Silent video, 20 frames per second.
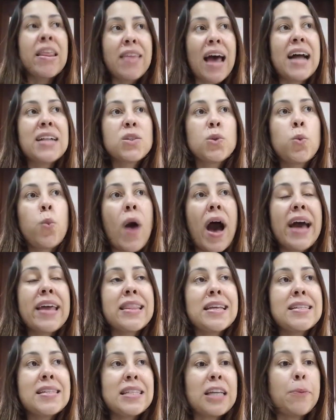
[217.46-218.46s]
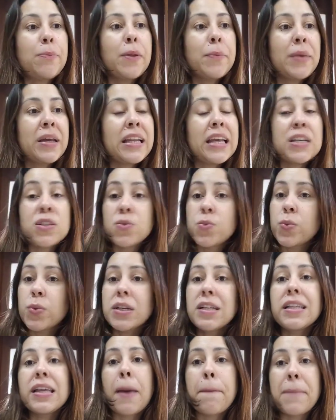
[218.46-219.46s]
That's why this supplement is
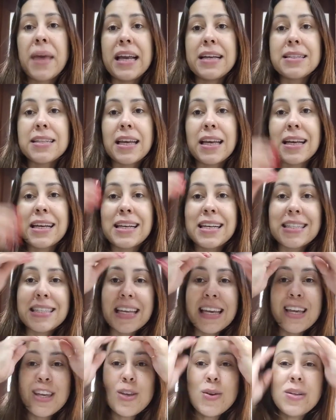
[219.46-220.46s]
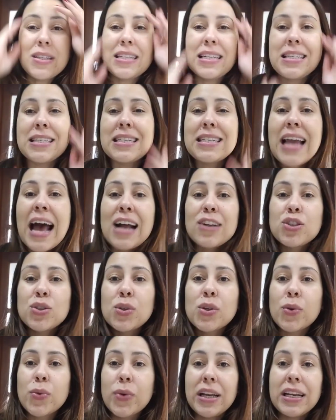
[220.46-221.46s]
really amazing, because it uses
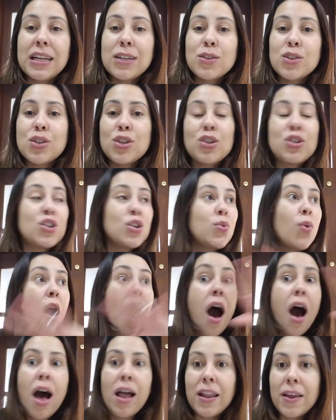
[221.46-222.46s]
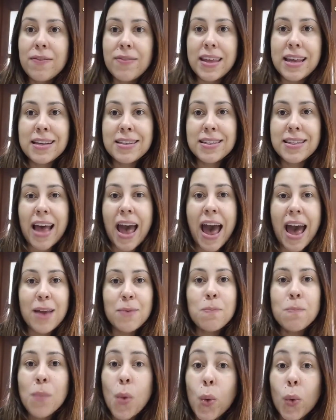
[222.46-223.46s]
natural ingredients to do all of this
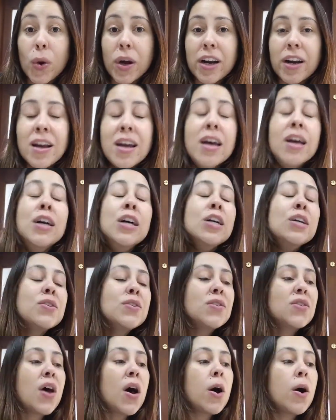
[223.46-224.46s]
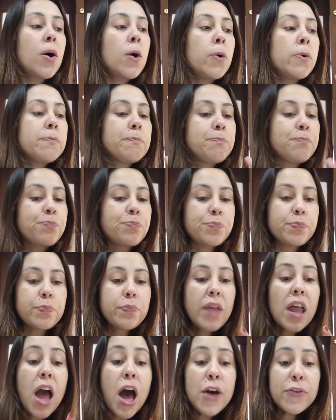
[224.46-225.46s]
and more. So
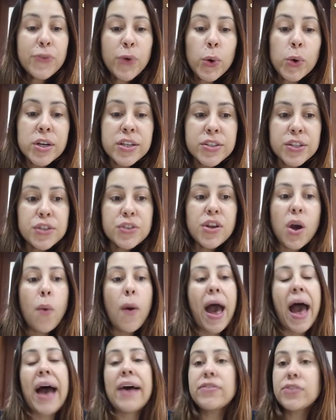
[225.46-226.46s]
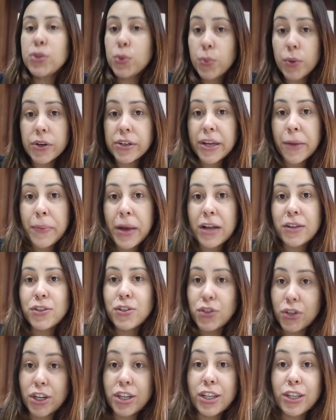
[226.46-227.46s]
of course you don't have to worry about
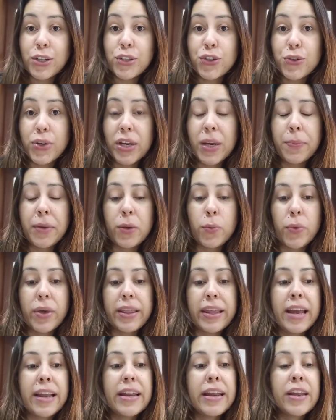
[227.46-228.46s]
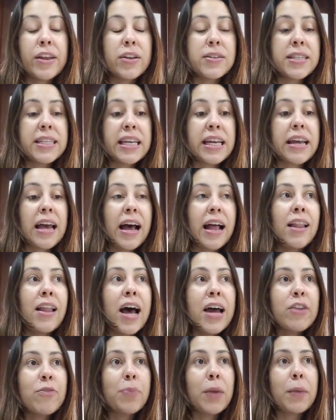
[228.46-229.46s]
starting a treatment with it. You see, a
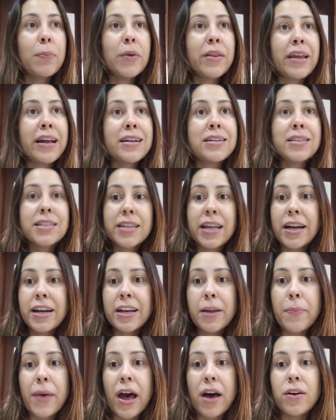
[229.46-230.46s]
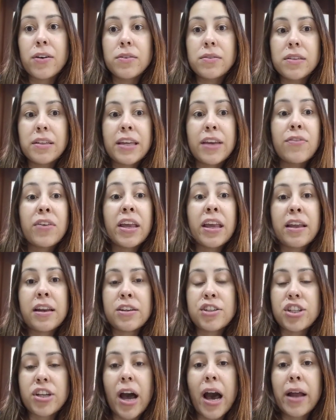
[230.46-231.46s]
lot of people, they are scared about giving it
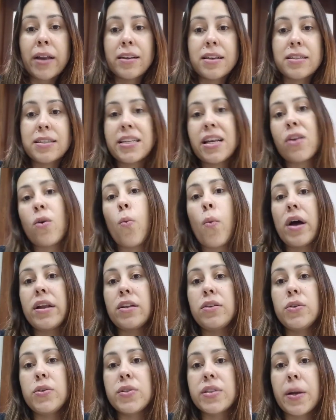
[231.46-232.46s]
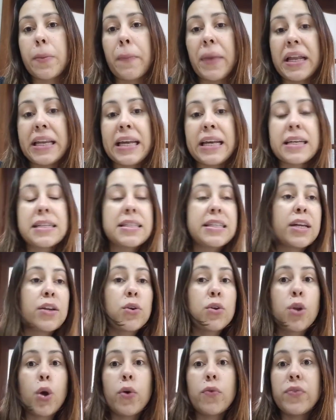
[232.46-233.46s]
a shot because they don't want to lose their money, because they
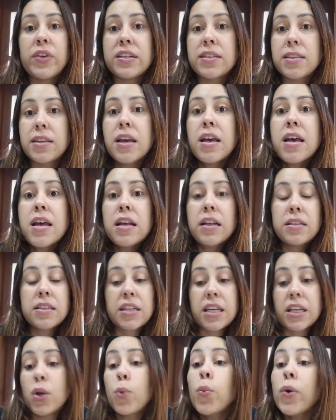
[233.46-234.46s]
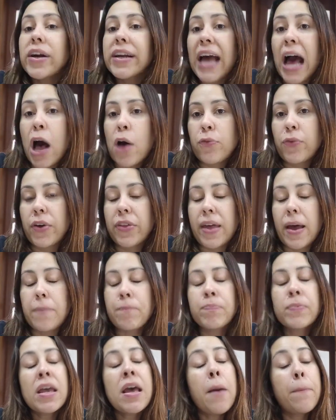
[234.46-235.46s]
don't know if it's going to work out for them.
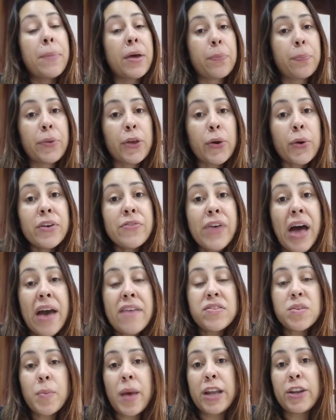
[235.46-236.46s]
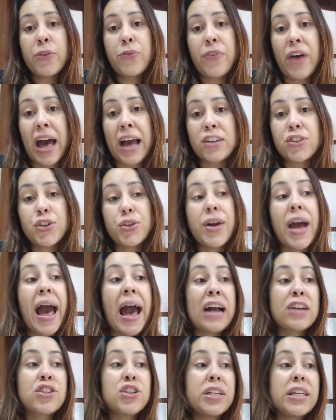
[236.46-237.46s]
But Puravive's manufacturer
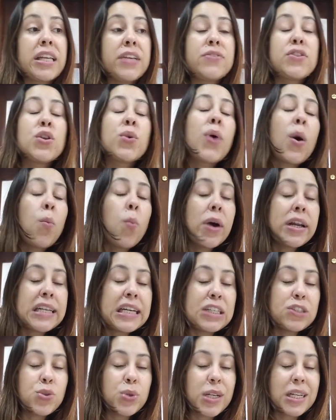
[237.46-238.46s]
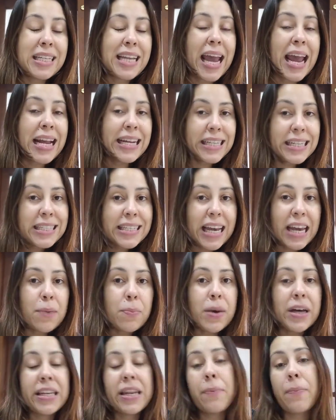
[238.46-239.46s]
actually gives you a 180-day
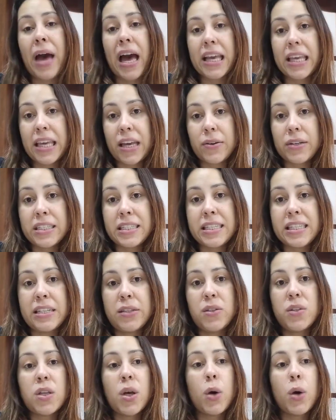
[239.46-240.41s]
money-back guarantee.